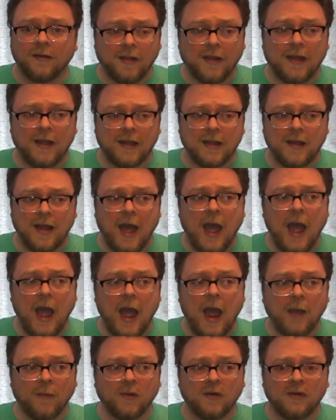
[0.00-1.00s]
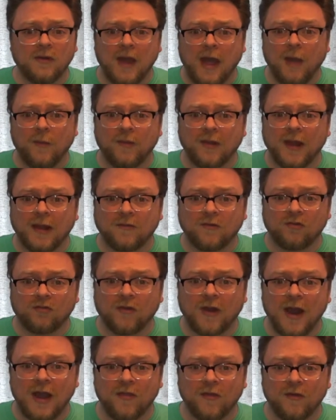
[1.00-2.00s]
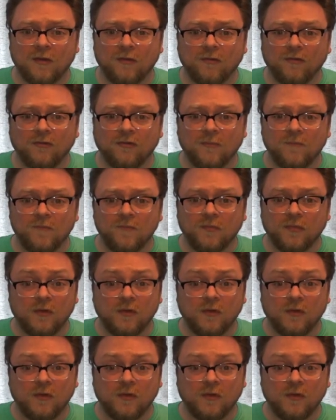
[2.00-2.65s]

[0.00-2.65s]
Like, I, I would I would like to try those.